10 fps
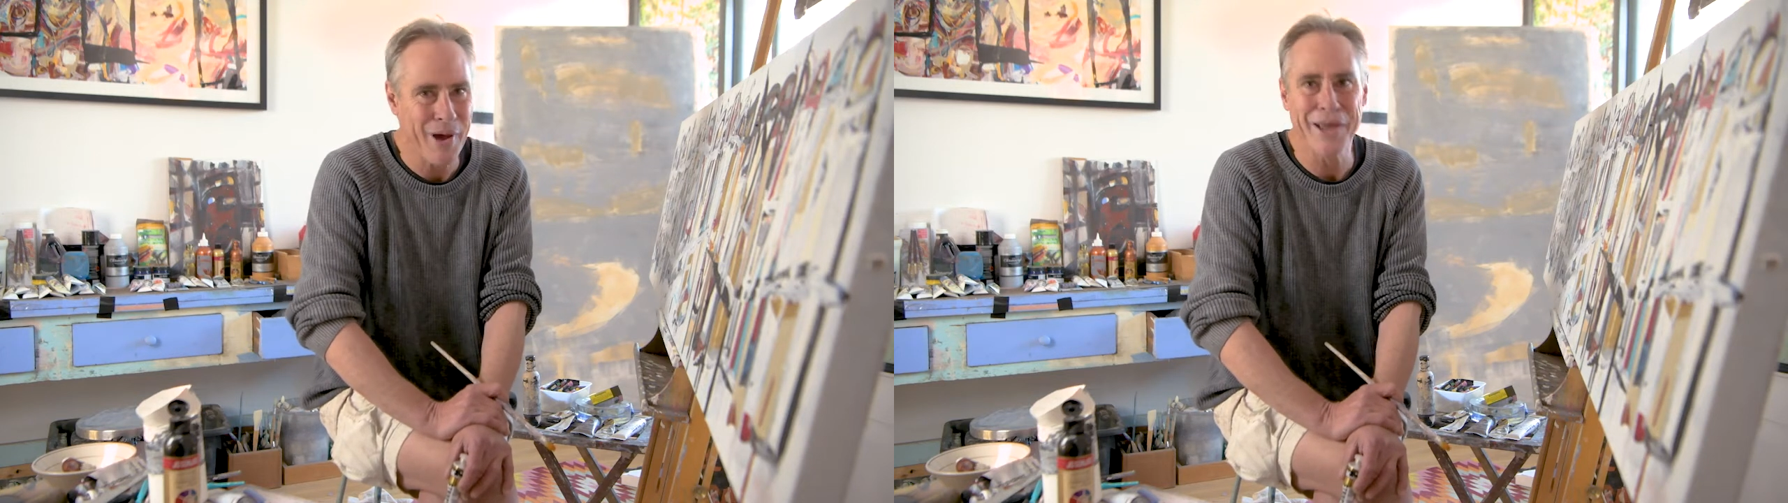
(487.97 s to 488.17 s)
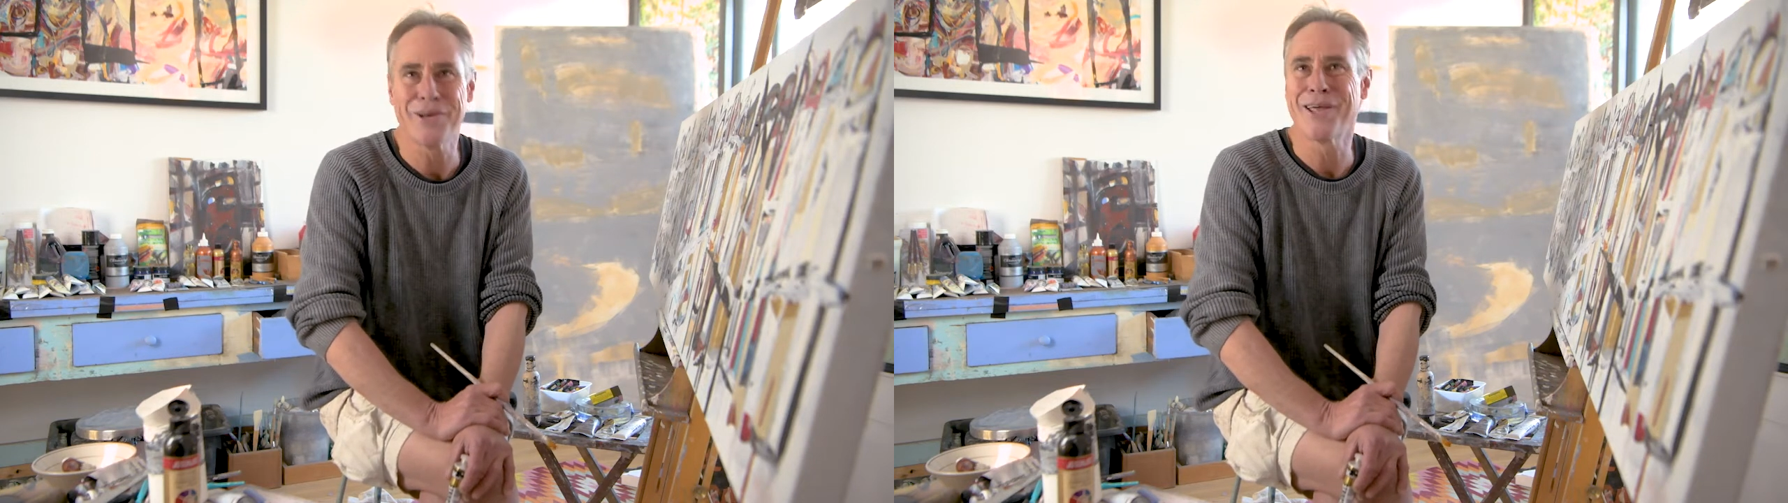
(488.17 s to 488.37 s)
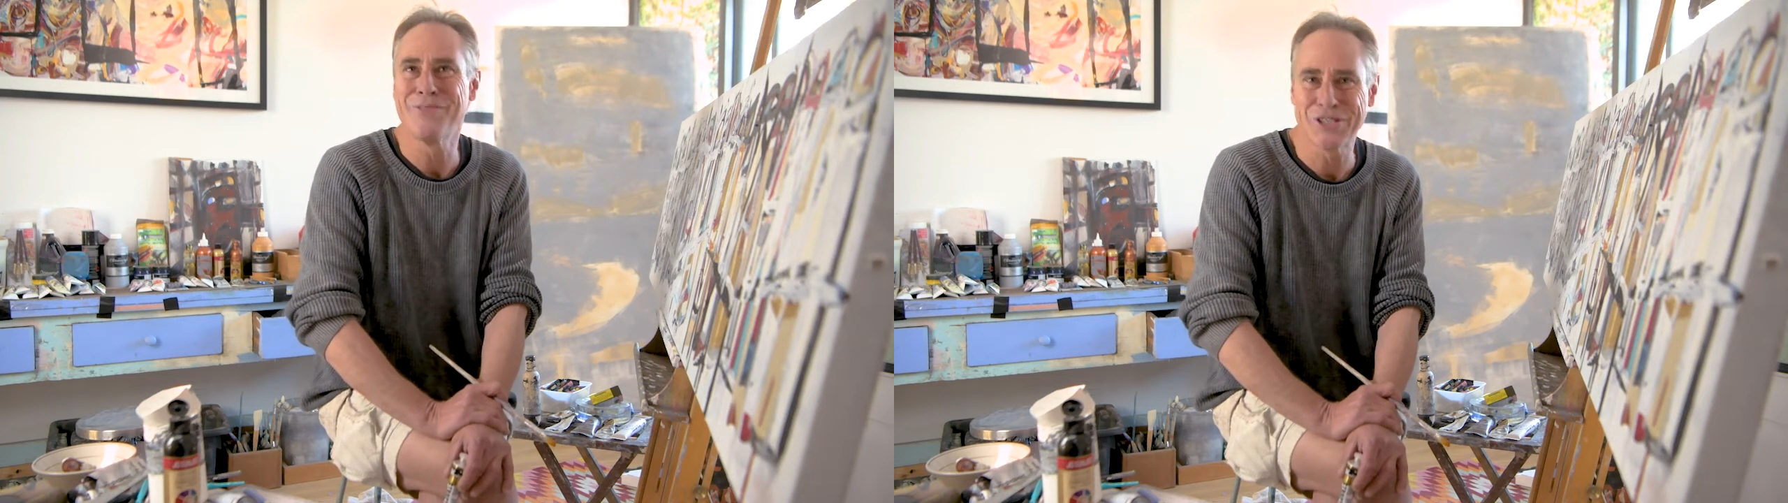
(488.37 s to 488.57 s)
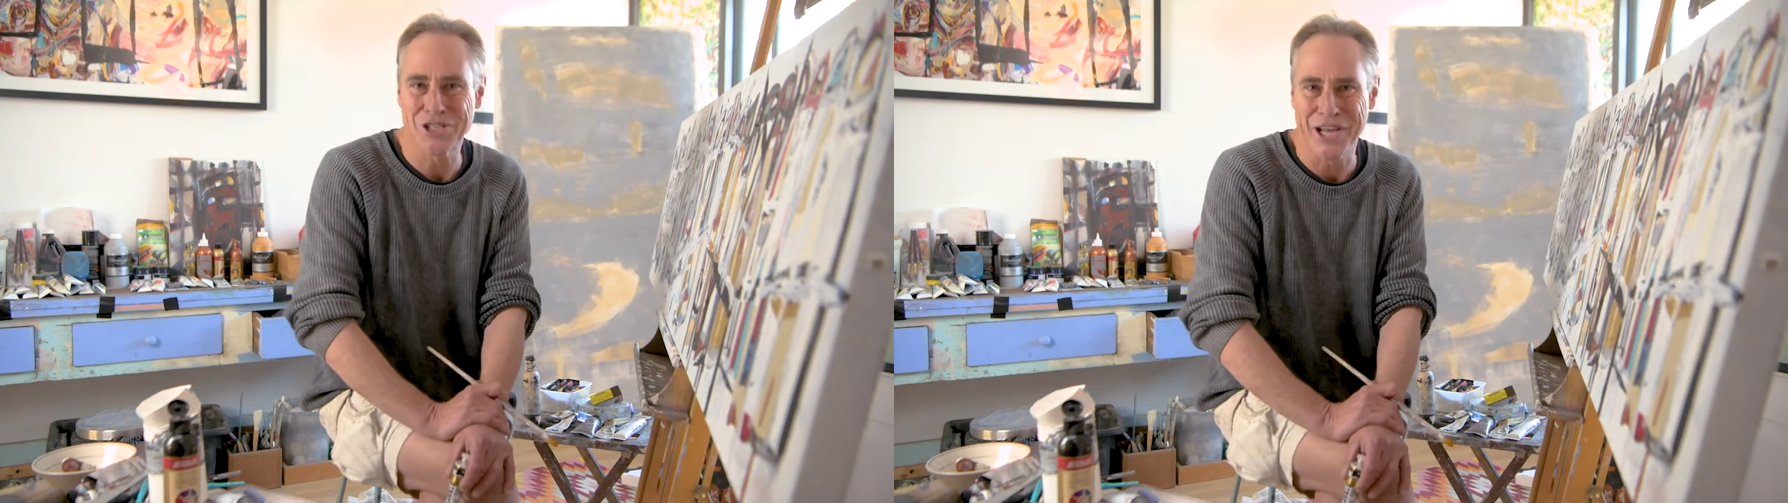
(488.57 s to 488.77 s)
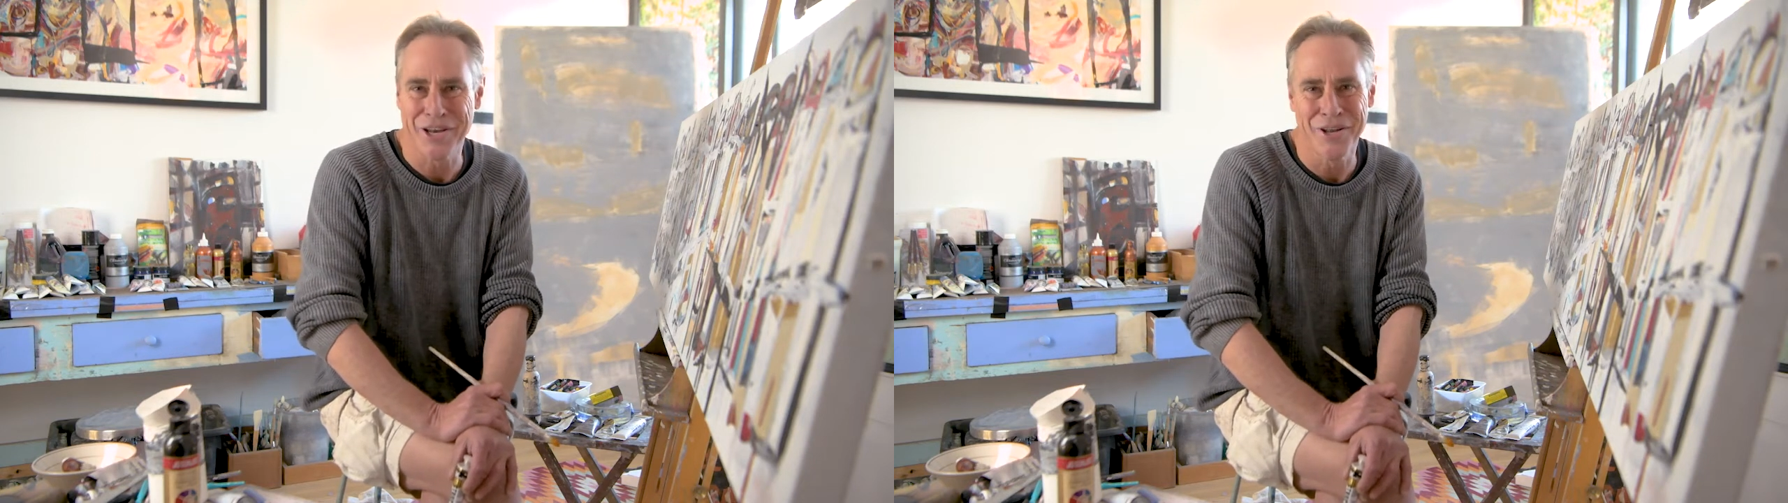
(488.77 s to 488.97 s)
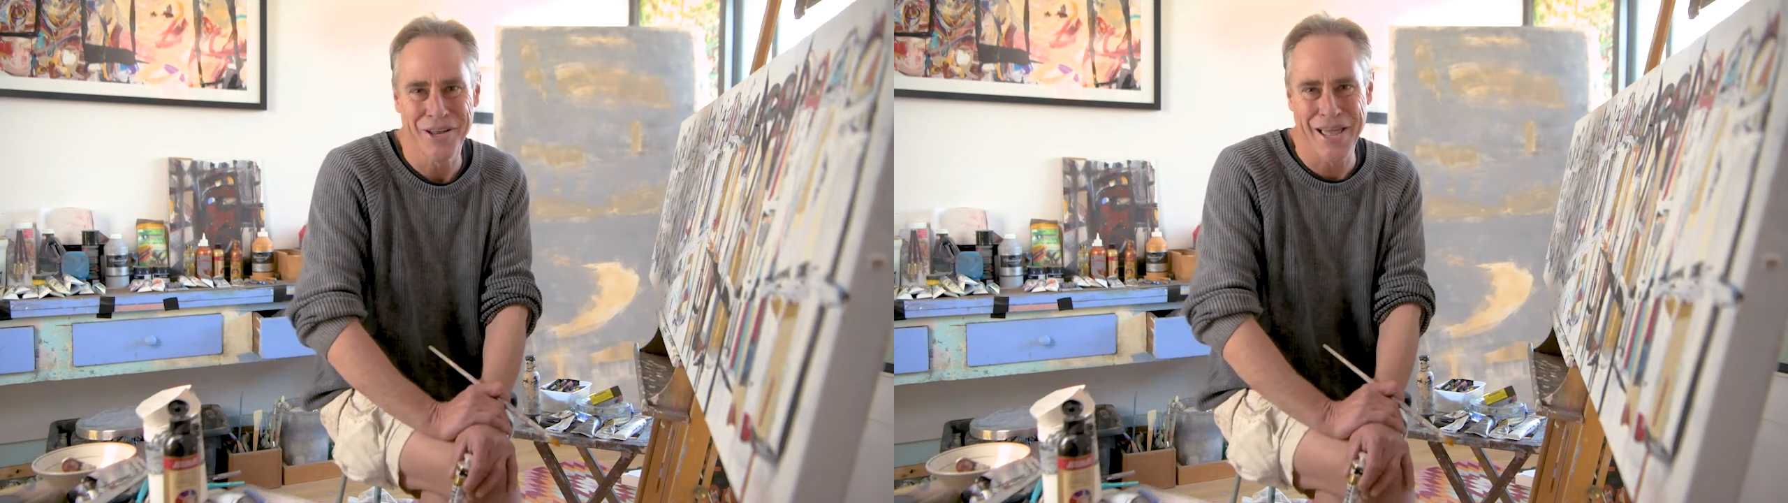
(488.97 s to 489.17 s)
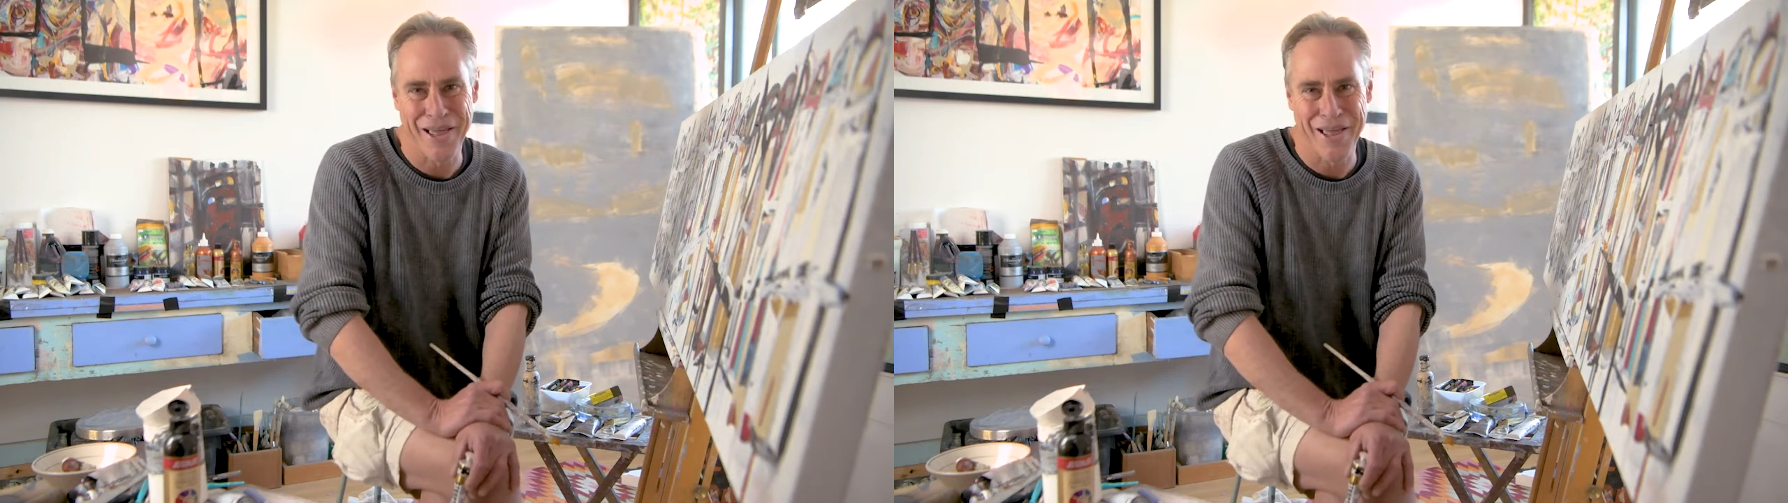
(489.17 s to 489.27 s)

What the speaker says: painting in the shed.